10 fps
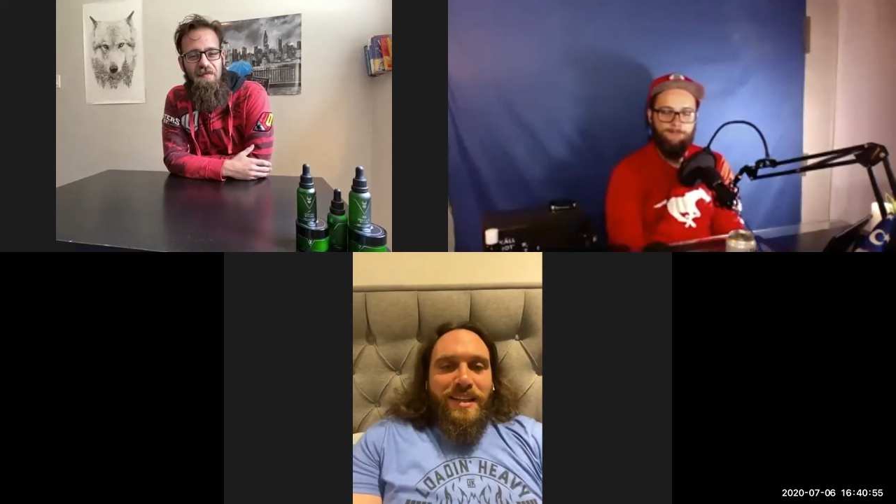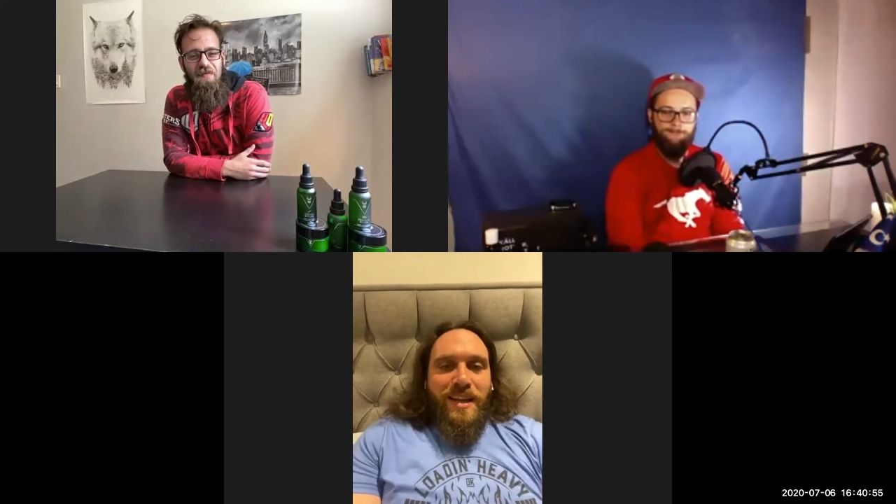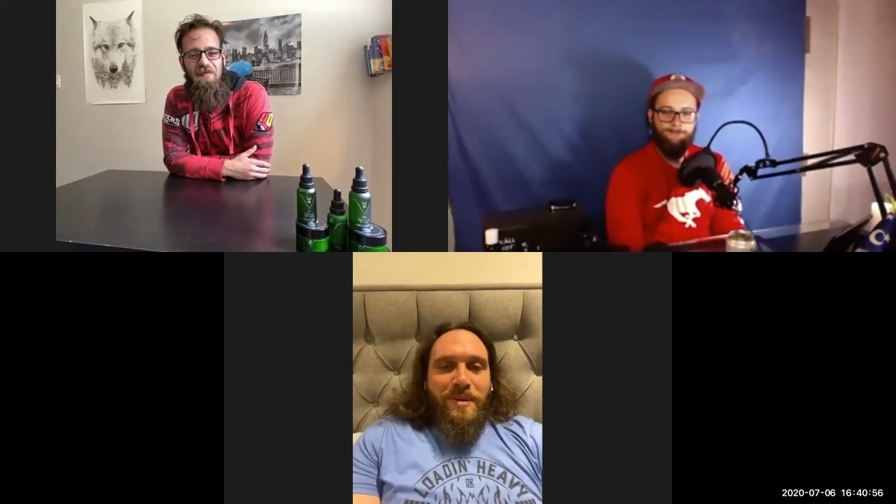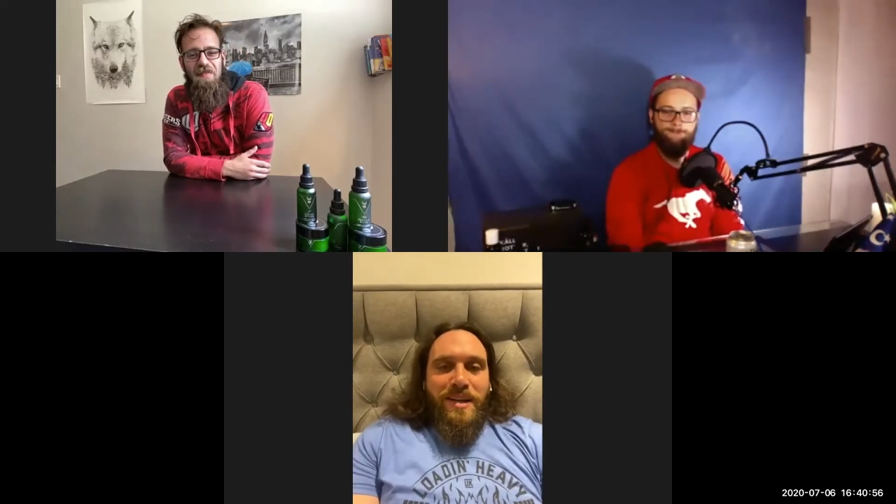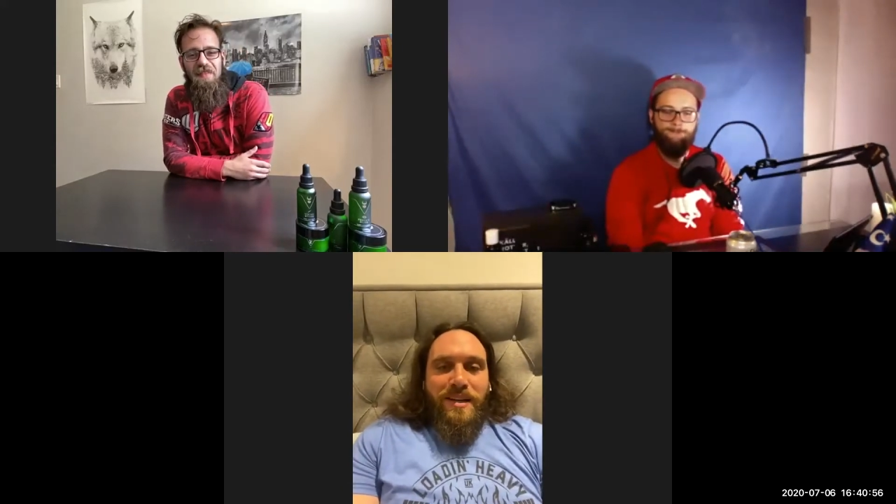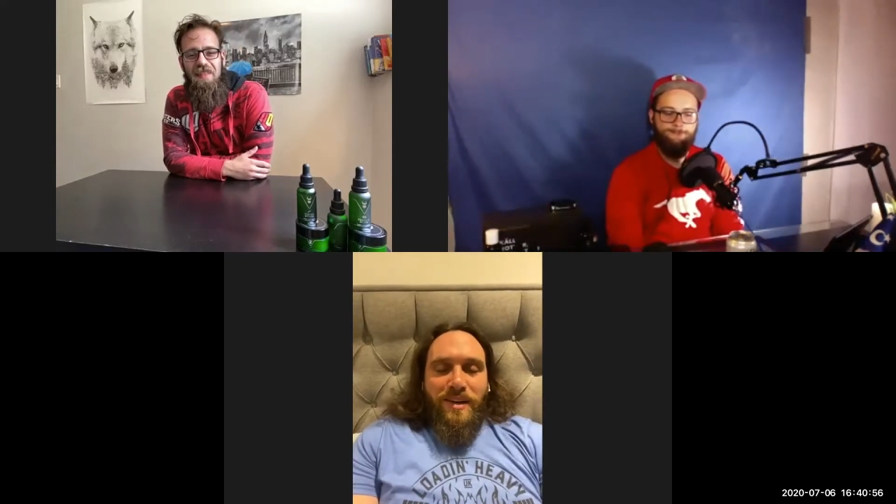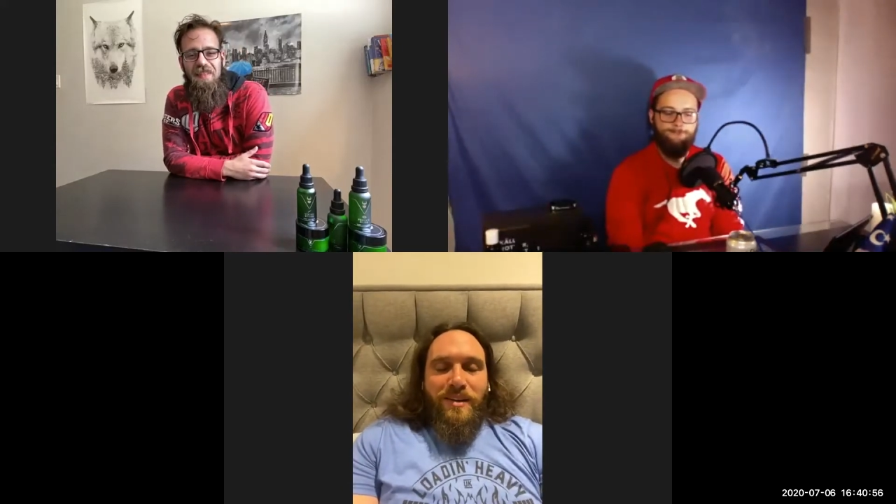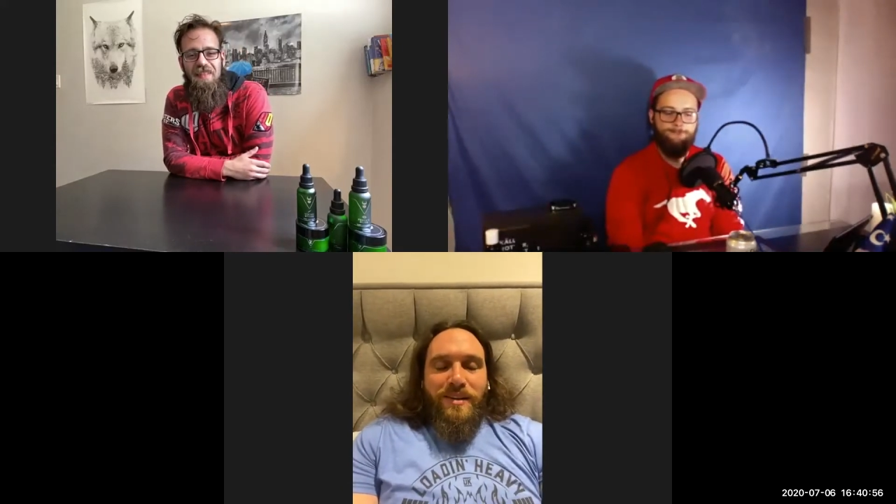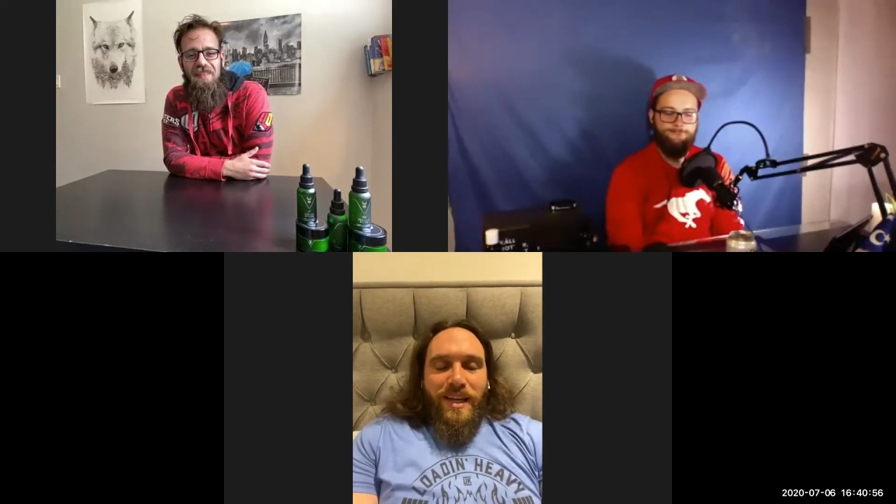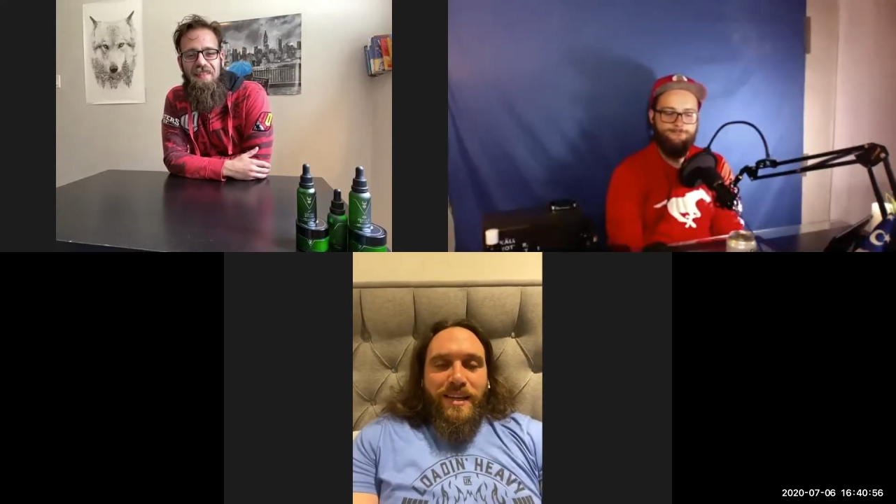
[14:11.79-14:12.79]
anybody? No?
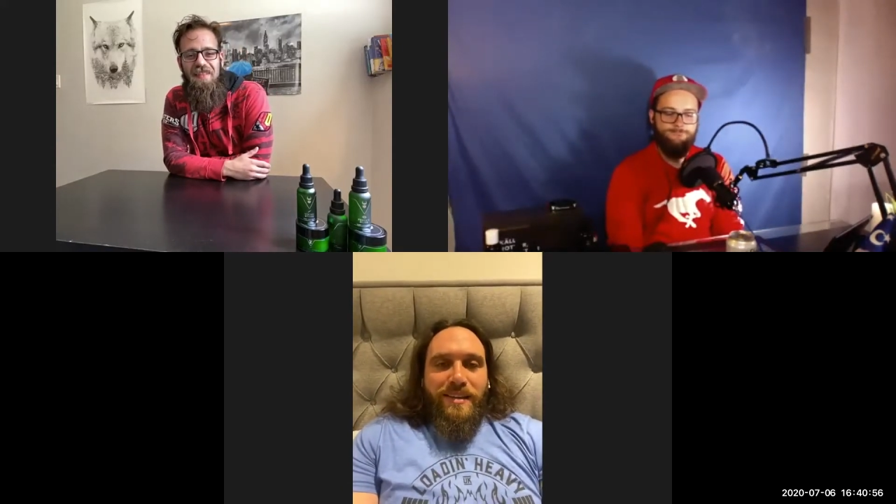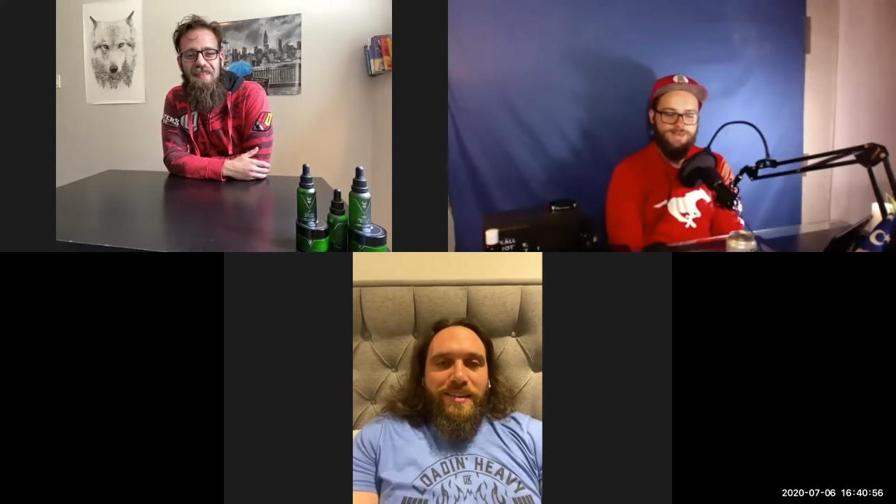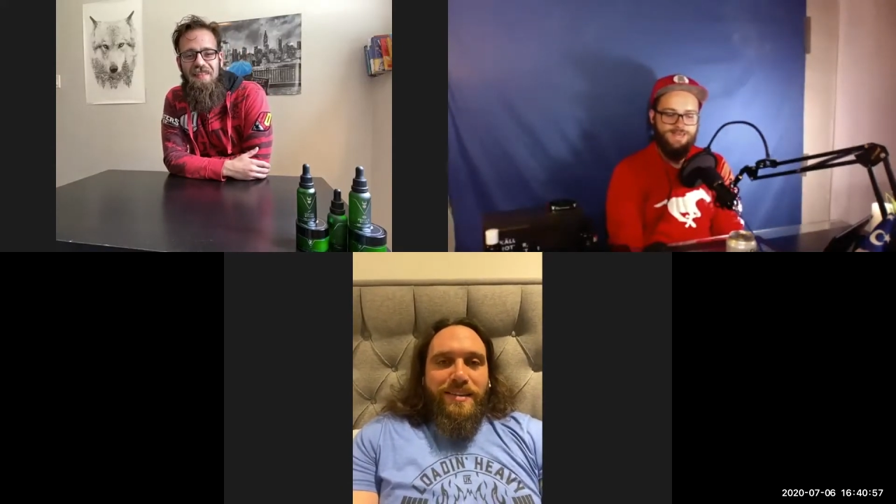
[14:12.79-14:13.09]
Okay, good.